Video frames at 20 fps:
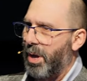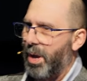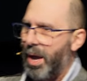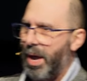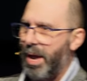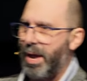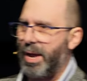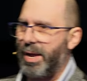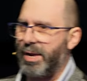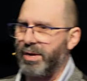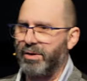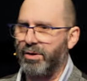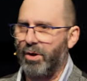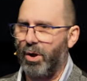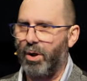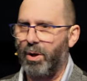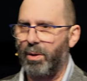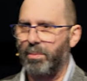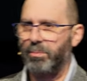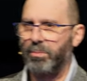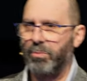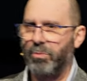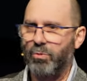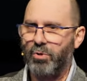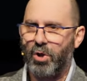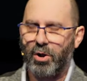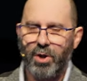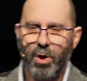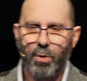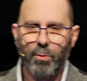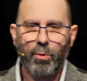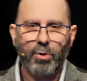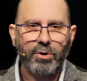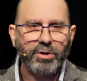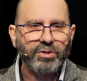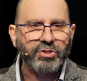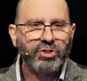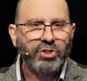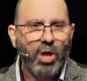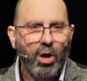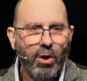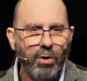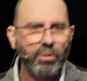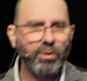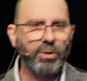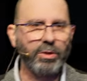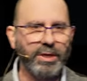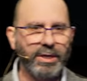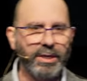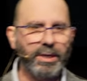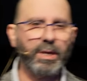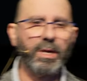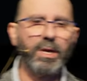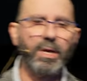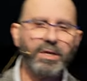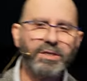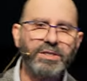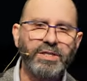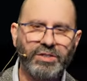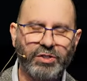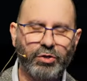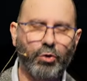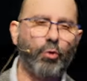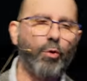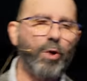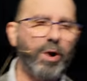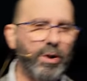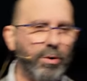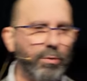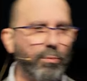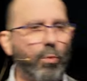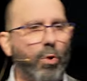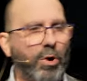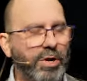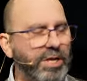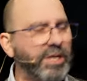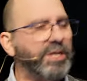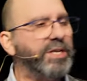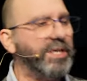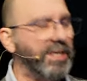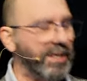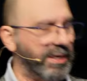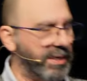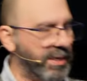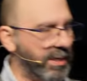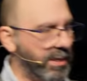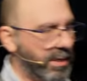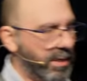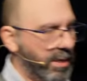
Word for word: and I don't want to totally discredit what he did.